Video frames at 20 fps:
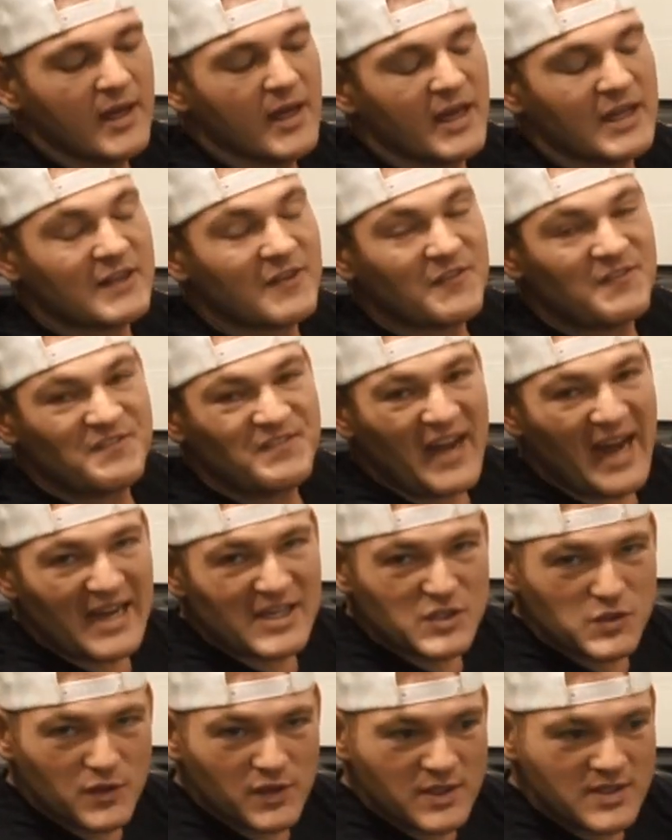It's
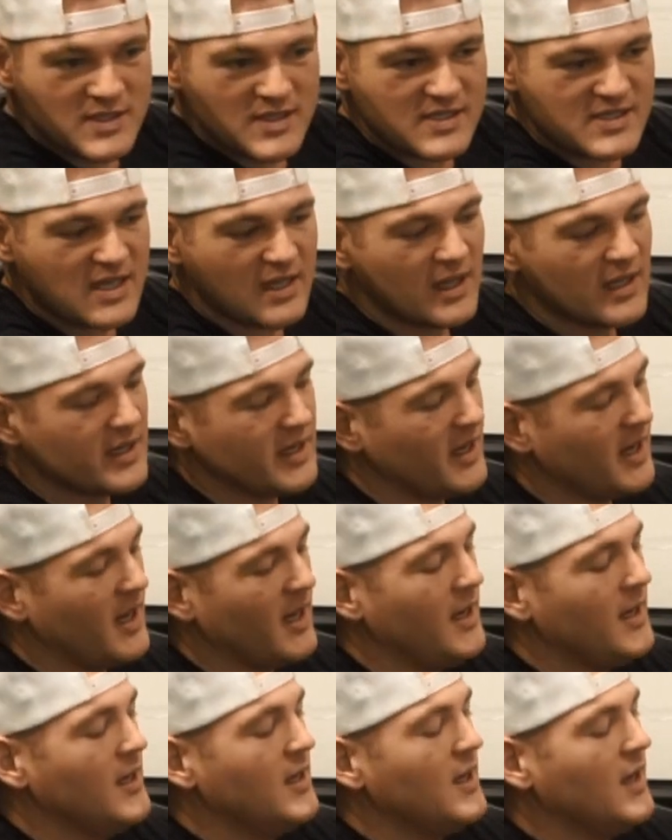faster than the
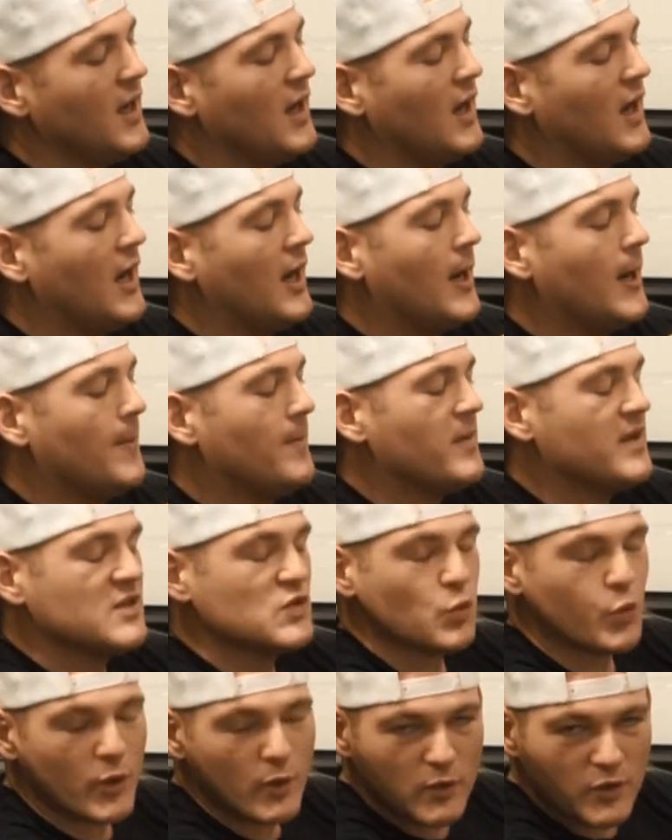Celica,
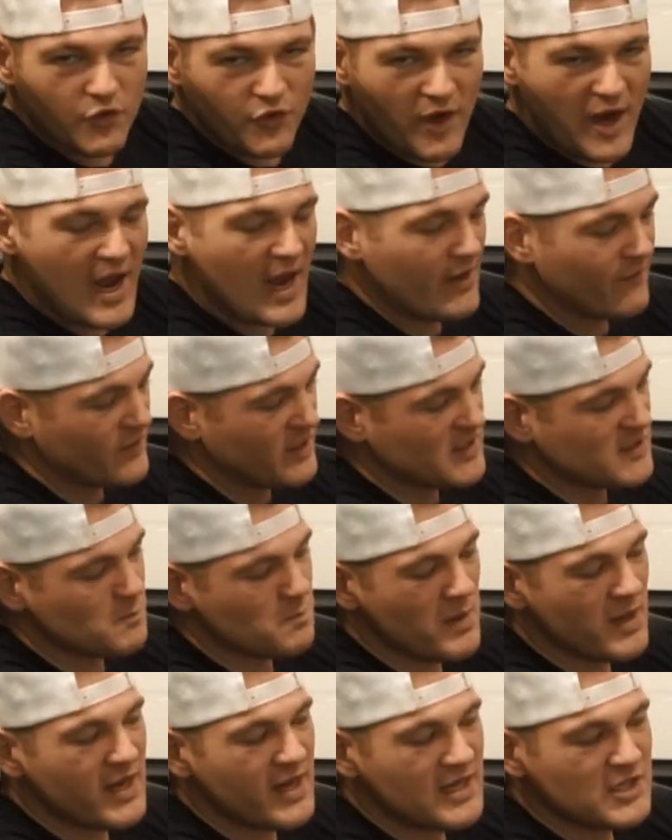it's rear-wheel drive, it's
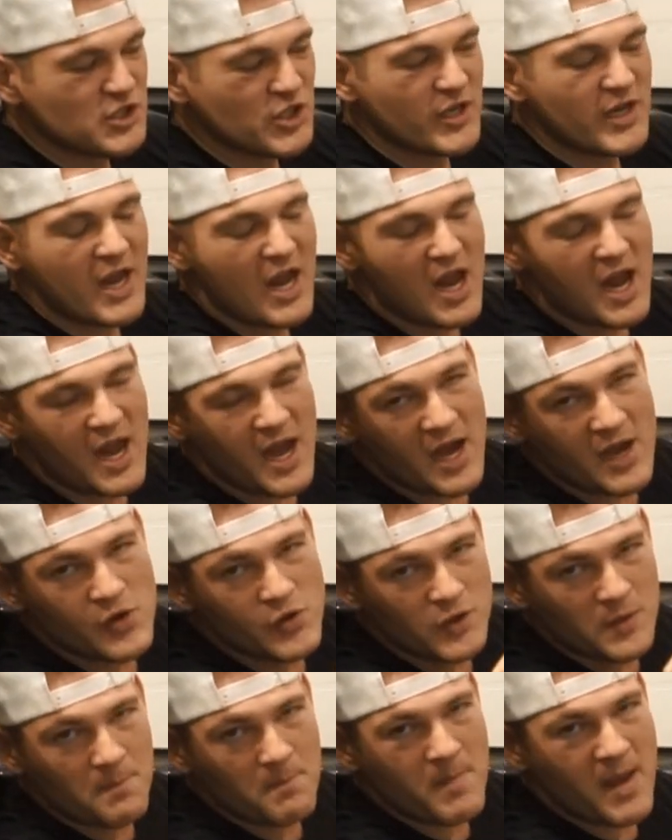mid-engine, and
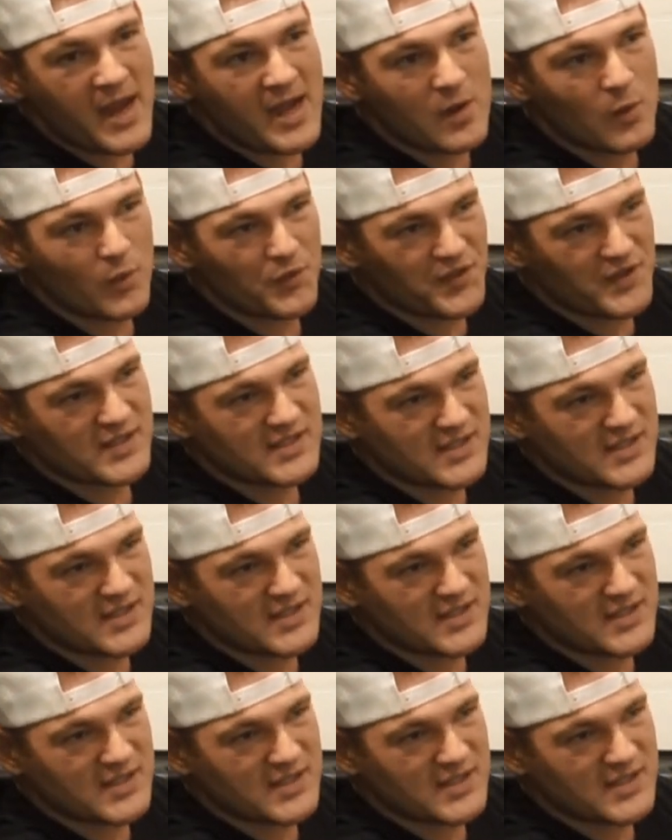you can mate it with the